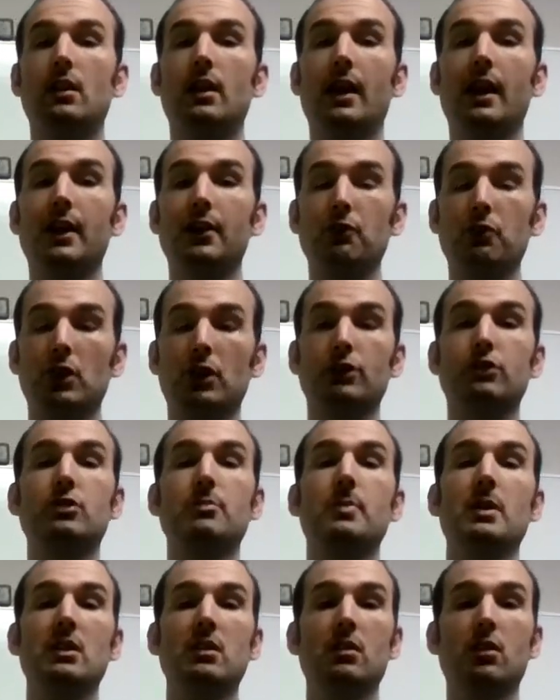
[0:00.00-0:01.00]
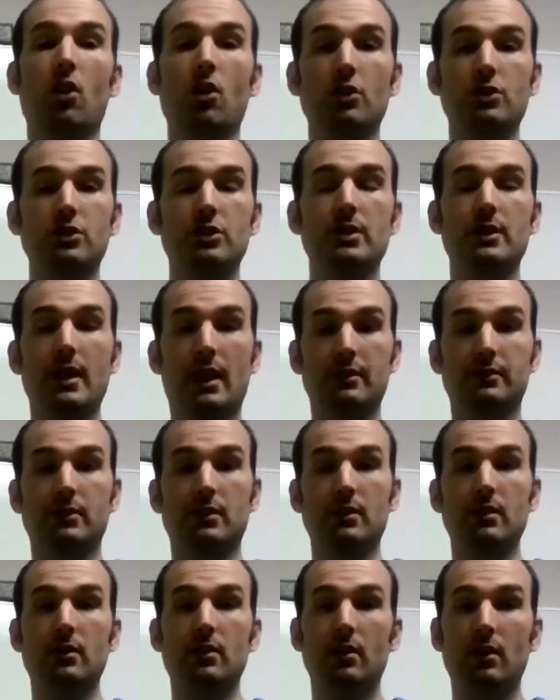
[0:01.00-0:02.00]
It really should be the large intestine.
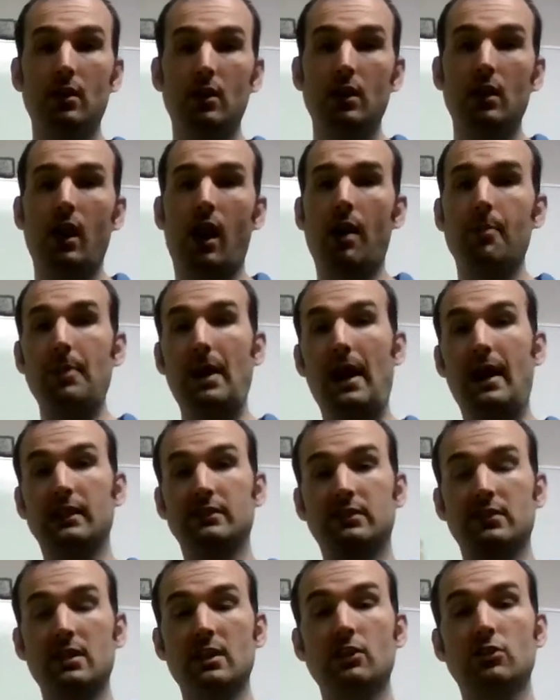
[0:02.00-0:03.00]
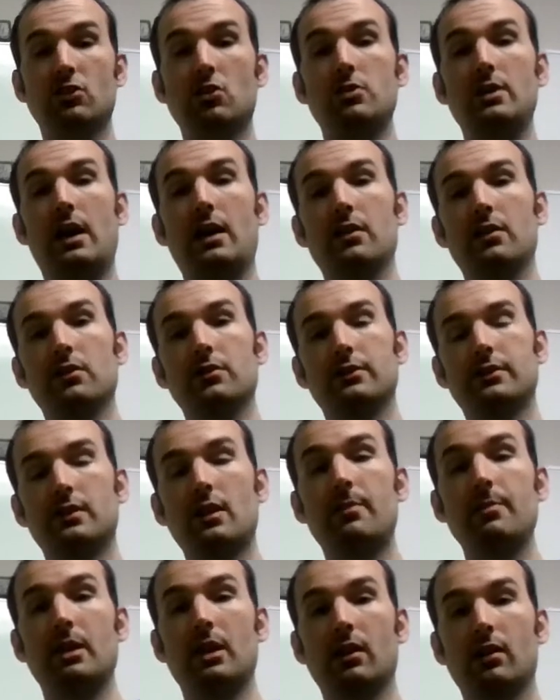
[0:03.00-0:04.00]
Um, as things go down in the
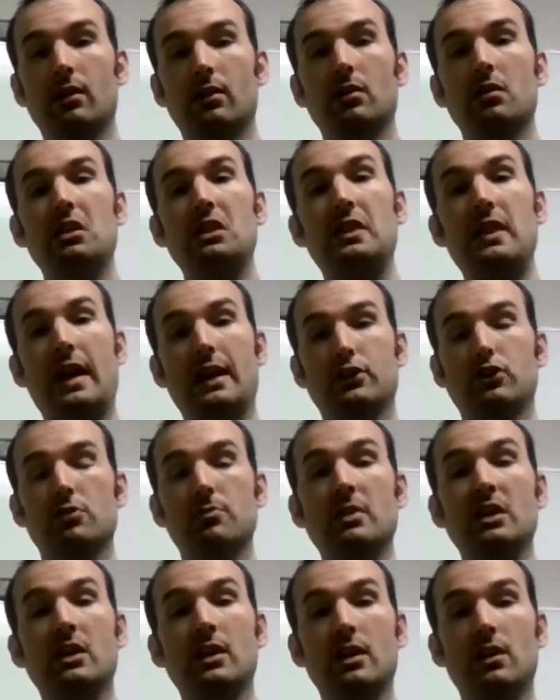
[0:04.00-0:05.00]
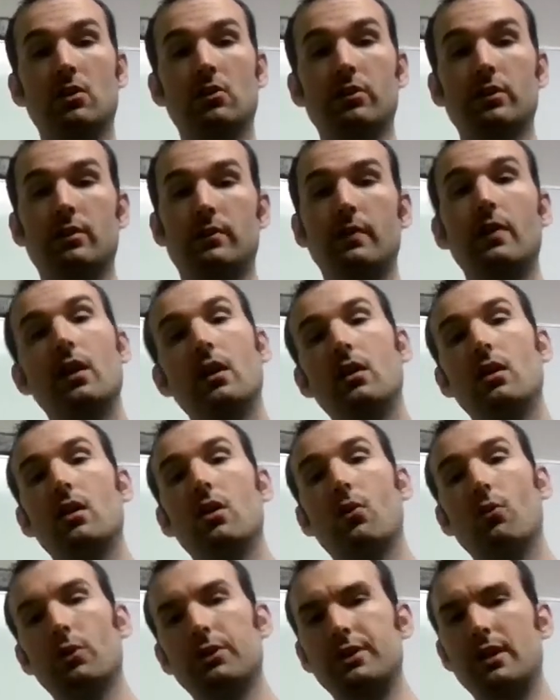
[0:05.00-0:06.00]
stomach, that should be killed.
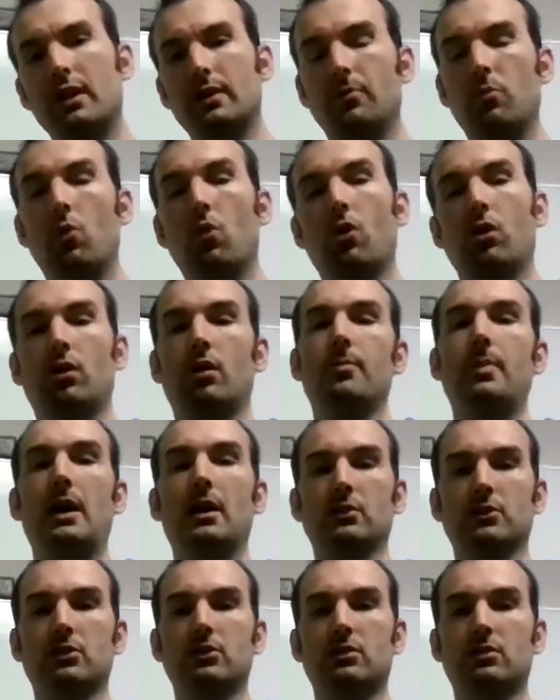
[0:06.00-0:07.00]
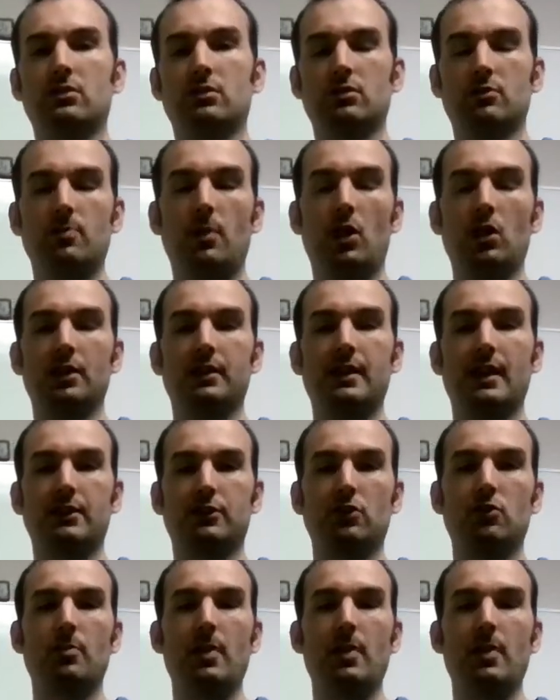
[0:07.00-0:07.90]
We'll talk more about small intestinal